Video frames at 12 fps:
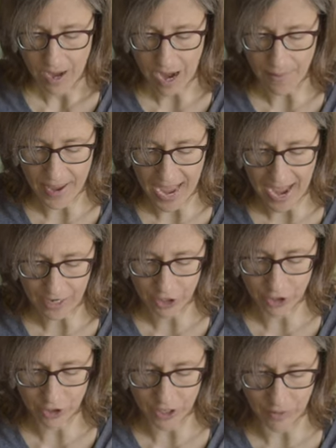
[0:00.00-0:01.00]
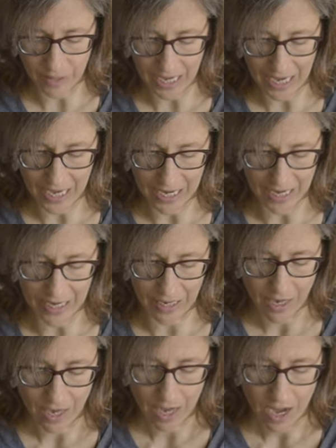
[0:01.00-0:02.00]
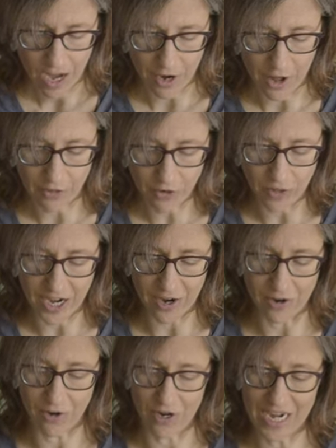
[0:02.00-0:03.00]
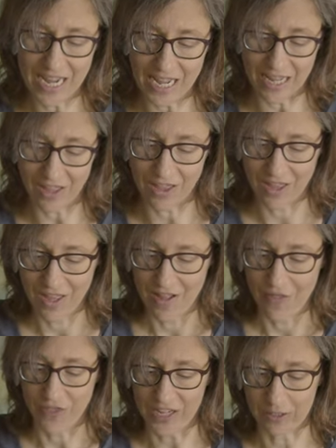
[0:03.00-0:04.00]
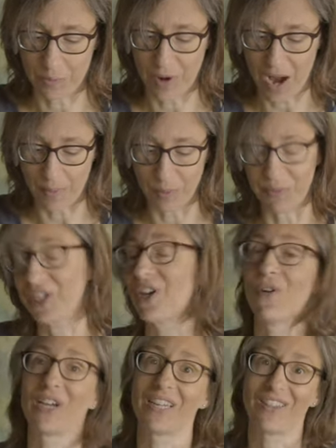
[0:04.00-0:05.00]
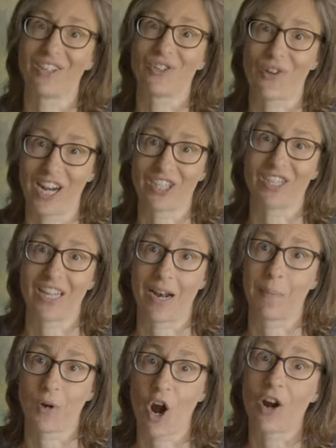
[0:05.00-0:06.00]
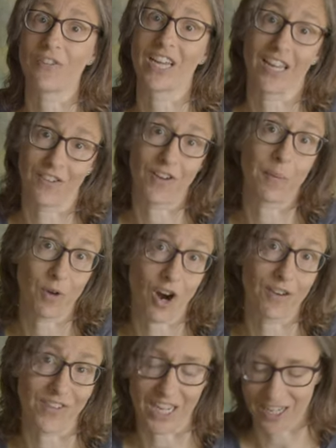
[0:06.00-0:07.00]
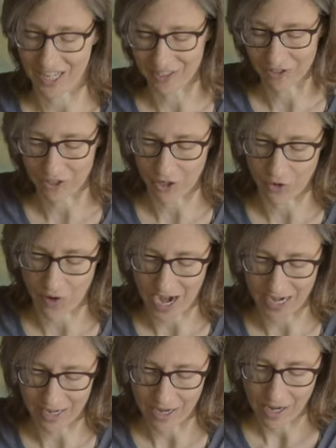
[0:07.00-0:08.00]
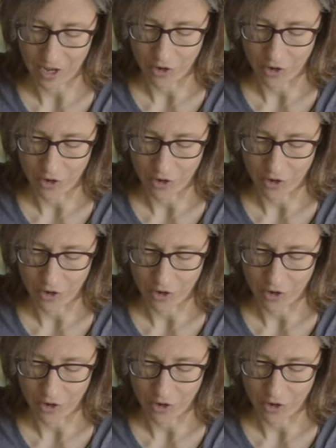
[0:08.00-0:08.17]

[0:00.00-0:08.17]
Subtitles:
I'm actually hitting another layer underneath that's probably going in the direction that I'm carving if I'm carving against the grain.